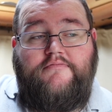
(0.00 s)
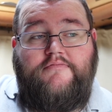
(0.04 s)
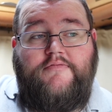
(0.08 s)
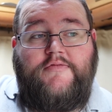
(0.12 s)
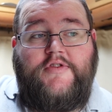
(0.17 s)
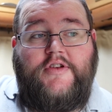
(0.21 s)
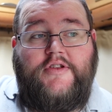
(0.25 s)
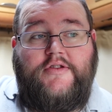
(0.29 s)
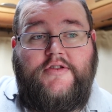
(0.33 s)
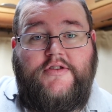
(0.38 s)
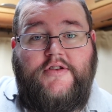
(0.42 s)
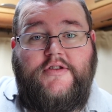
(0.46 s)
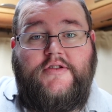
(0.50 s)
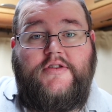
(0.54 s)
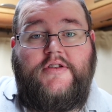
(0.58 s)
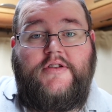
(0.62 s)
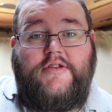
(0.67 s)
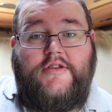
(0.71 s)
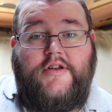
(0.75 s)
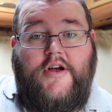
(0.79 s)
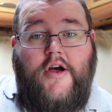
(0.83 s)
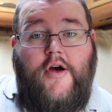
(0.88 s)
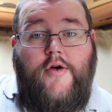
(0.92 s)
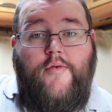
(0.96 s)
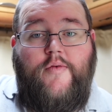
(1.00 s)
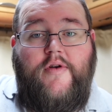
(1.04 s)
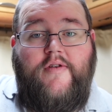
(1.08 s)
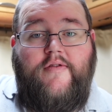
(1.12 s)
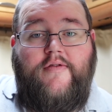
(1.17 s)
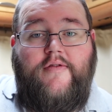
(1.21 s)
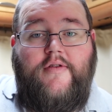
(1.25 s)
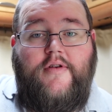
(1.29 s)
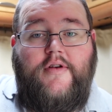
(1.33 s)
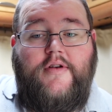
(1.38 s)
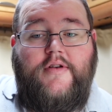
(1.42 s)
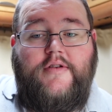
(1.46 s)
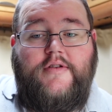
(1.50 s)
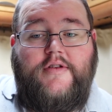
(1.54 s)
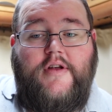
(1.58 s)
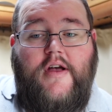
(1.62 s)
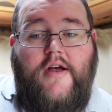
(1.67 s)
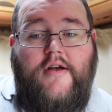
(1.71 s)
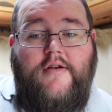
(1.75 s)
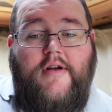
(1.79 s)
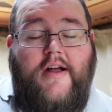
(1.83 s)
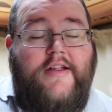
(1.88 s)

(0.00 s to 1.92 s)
to go with. So